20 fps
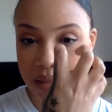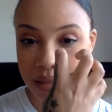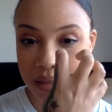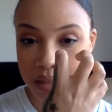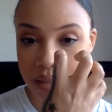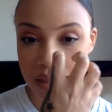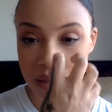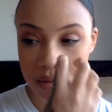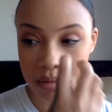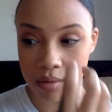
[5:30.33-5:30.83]
you
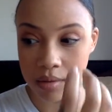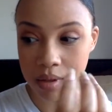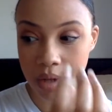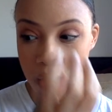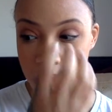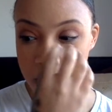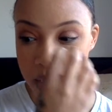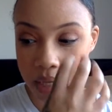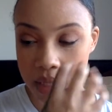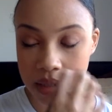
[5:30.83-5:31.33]
know,
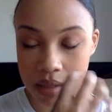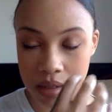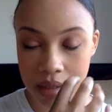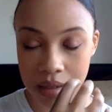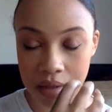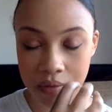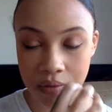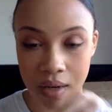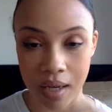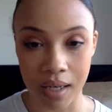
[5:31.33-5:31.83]
going into
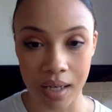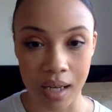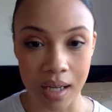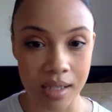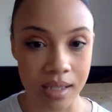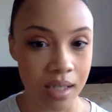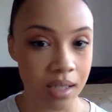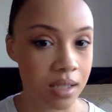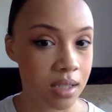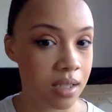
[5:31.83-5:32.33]
those fine lines
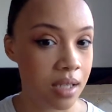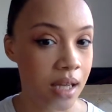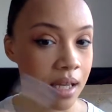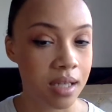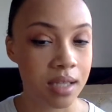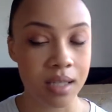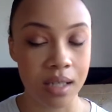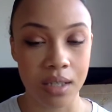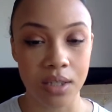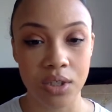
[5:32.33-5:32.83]
and just
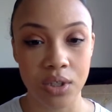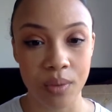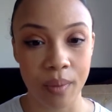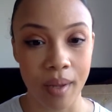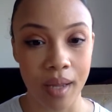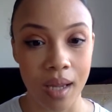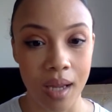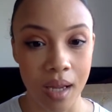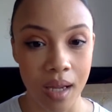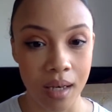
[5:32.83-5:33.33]

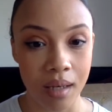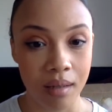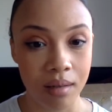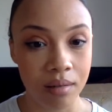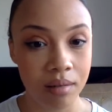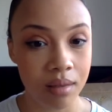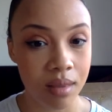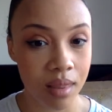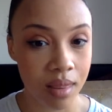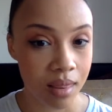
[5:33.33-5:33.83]
accentuating
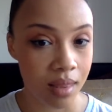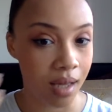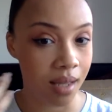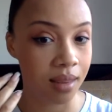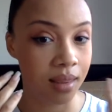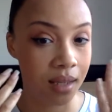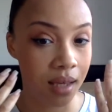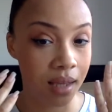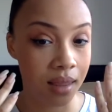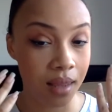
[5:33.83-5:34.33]
that
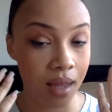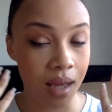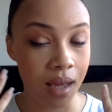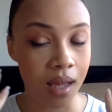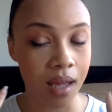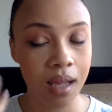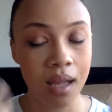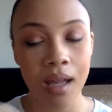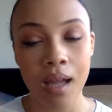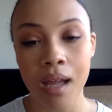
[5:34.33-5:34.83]
they're
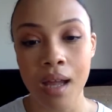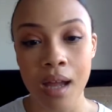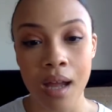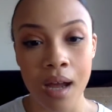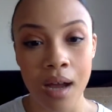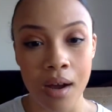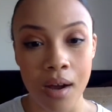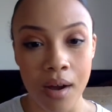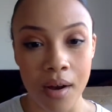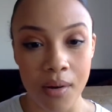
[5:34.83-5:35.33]
there.
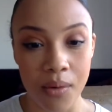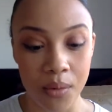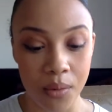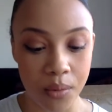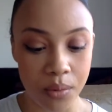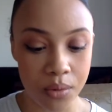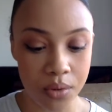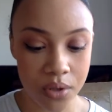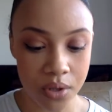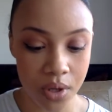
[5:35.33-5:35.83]

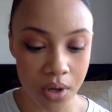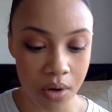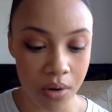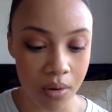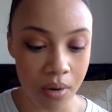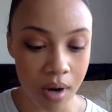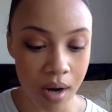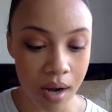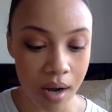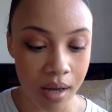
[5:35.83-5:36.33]

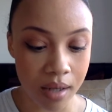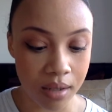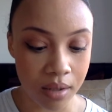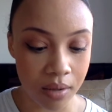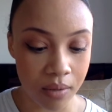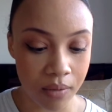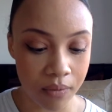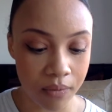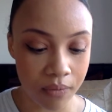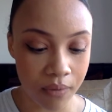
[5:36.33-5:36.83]
Also, I
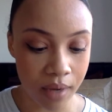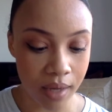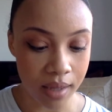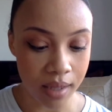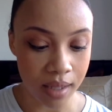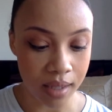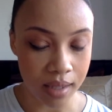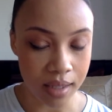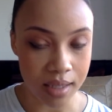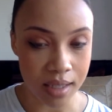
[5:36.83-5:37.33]
don't find
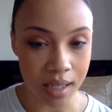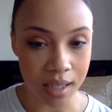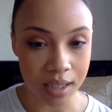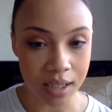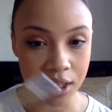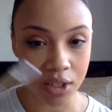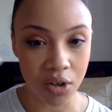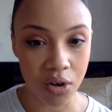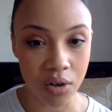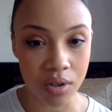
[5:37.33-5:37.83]
that this
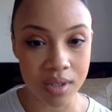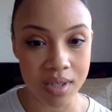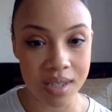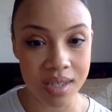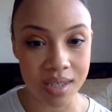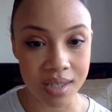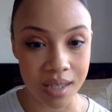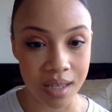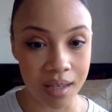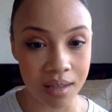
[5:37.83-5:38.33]
actually
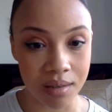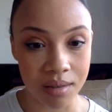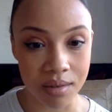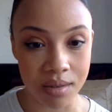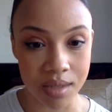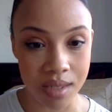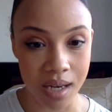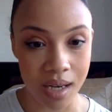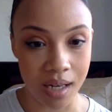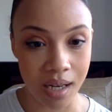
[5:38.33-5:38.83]

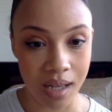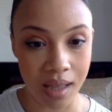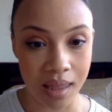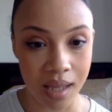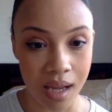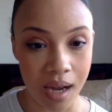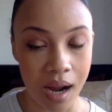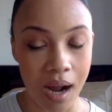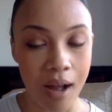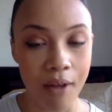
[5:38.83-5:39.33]
conceals
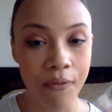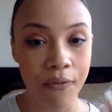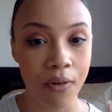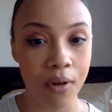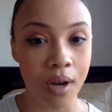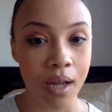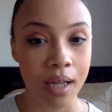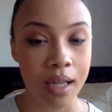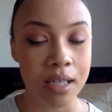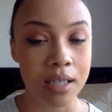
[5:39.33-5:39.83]
anything. I feel
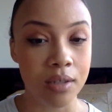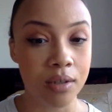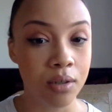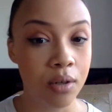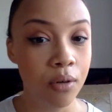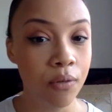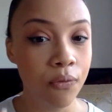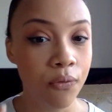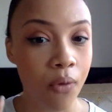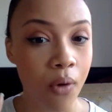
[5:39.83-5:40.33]
like it's
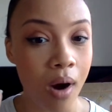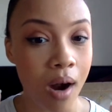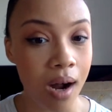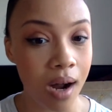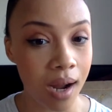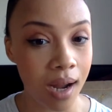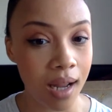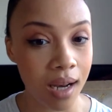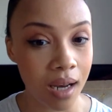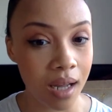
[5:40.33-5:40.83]
good for
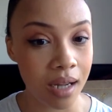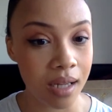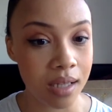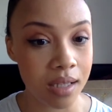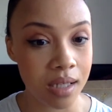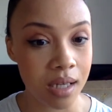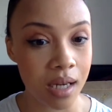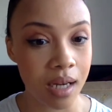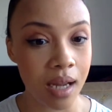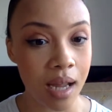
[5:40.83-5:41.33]

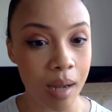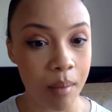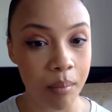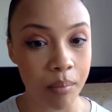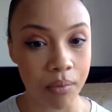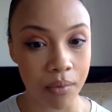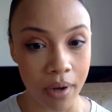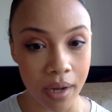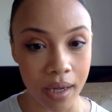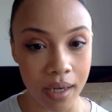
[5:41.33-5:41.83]
highlighting and
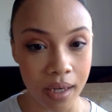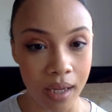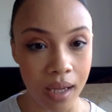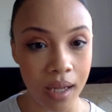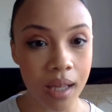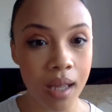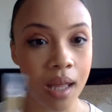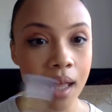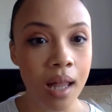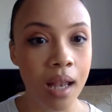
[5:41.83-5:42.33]

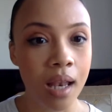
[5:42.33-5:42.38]
brightening,